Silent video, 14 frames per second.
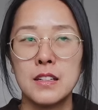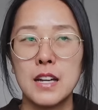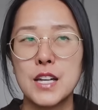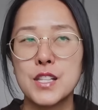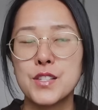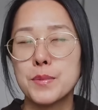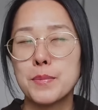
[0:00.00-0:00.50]

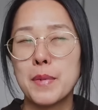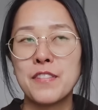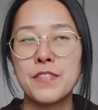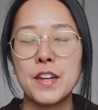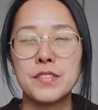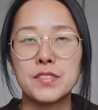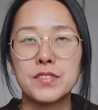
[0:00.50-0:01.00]
As for my
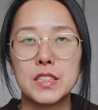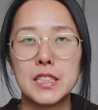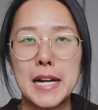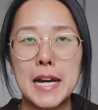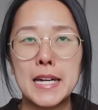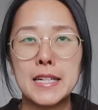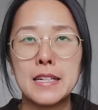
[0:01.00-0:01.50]
favorite
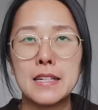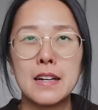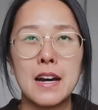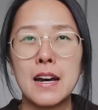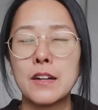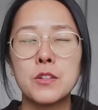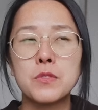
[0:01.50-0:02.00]
variety,
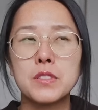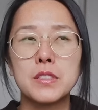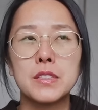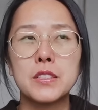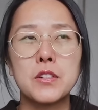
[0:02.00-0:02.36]
I don't really